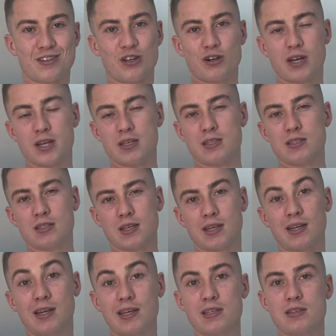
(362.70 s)
there is
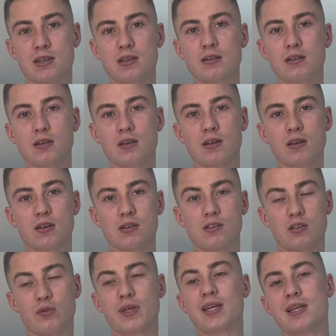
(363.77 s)
in leasing
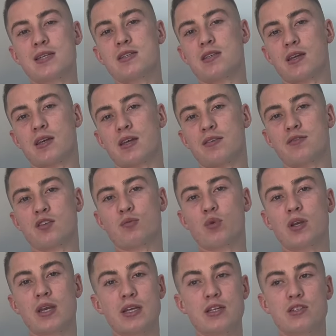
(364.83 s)
so in leasing, if
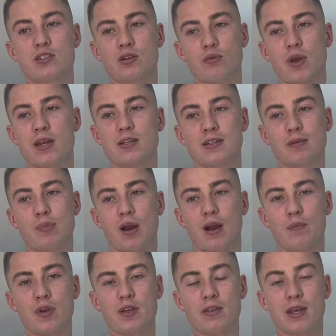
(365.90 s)
someone needs to rent an
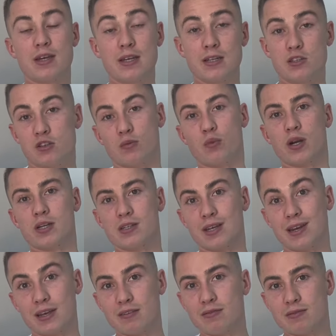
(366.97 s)
apartment, they need somewhere to
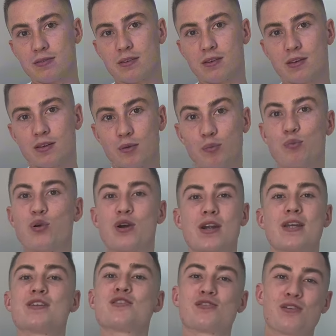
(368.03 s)
live
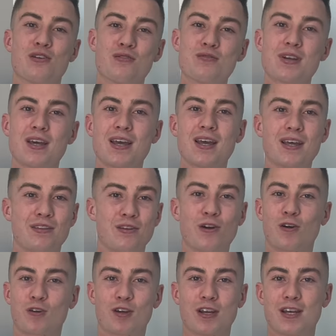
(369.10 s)
pretty soon. They're
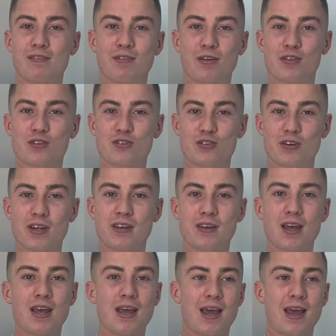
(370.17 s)
not going to live on the street.